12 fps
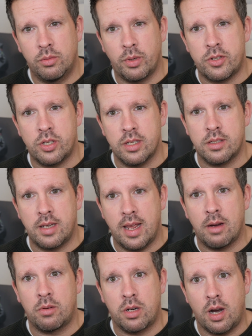which is
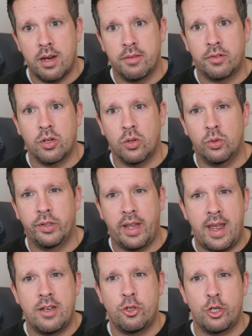now kind of called
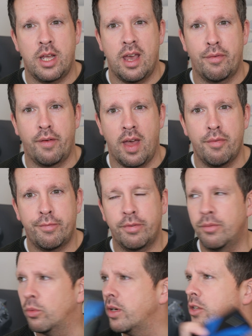NGFF,
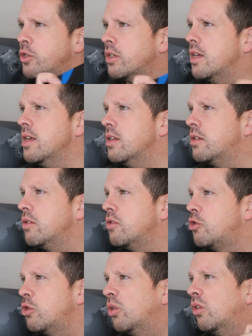which is
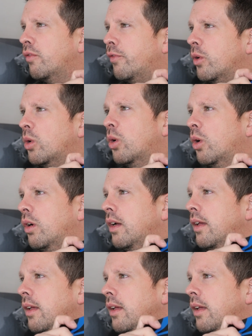short for